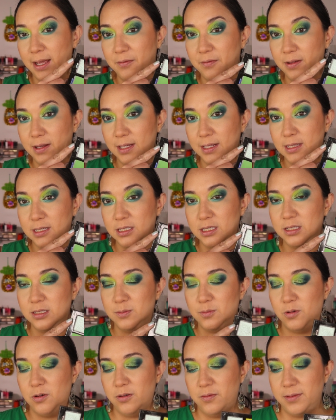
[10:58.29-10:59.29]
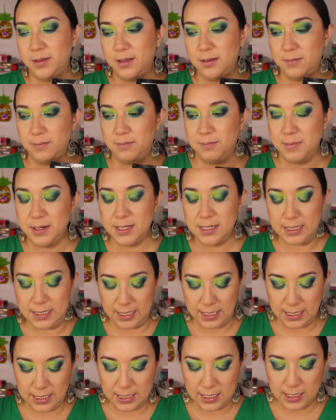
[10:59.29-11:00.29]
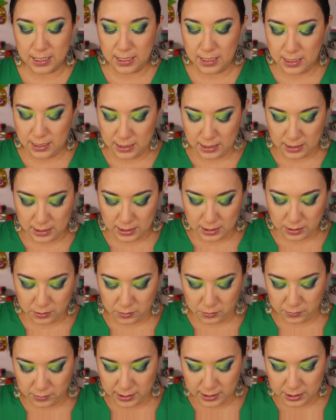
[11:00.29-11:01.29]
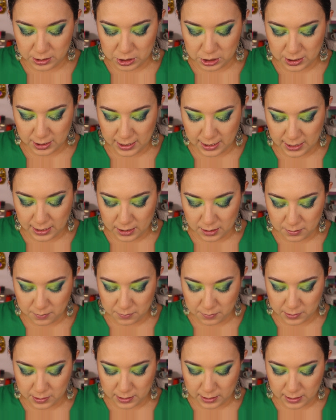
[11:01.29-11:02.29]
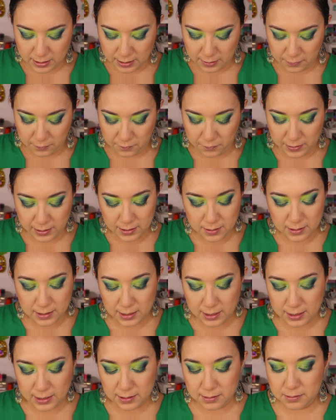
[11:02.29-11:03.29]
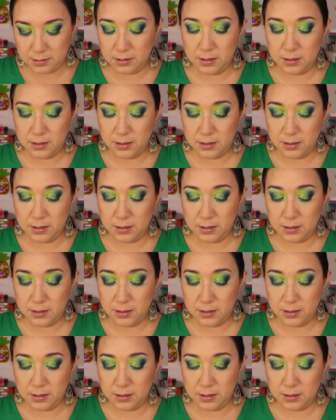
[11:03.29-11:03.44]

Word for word: I feel like this is more of like a minty green shade, but I feel like